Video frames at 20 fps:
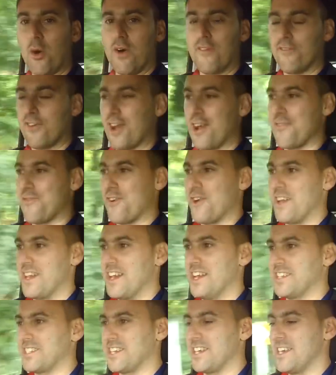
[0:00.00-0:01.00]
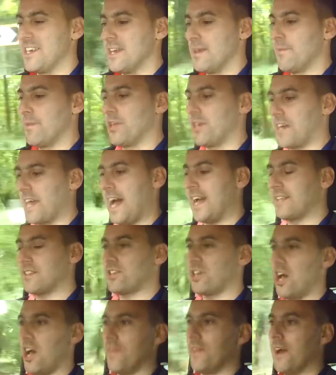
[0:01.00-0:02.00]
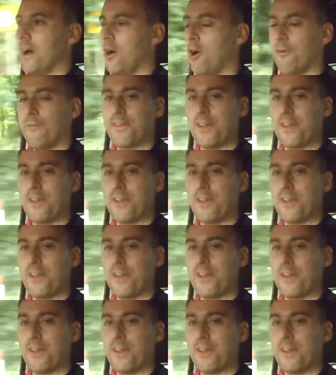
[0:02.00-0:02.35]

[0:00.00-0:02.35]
on very easy, but you can turn that off.